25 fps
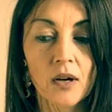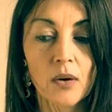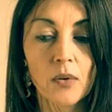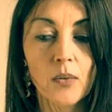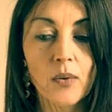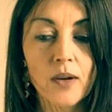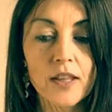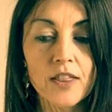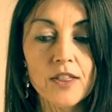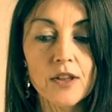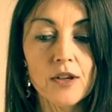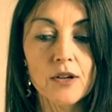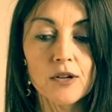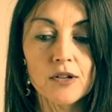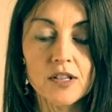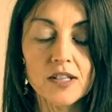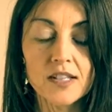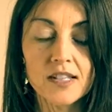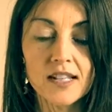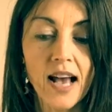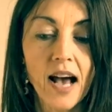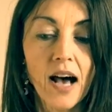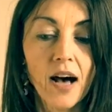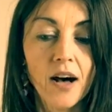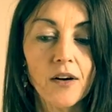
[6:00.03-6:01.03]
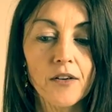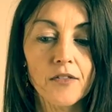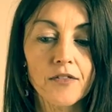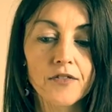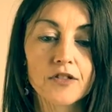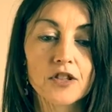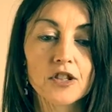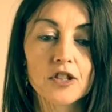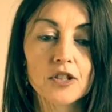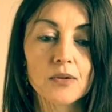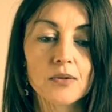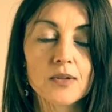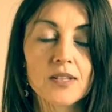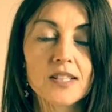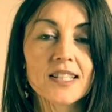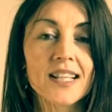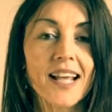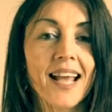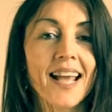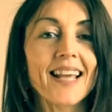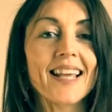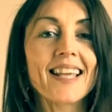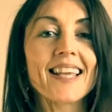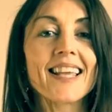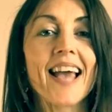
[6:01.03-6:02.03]
with yourself to
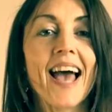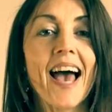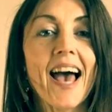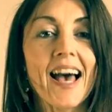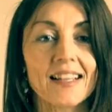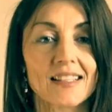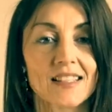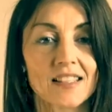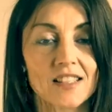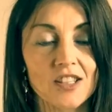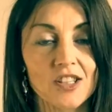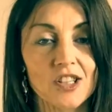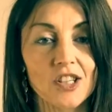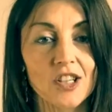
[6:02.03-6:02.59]
say yes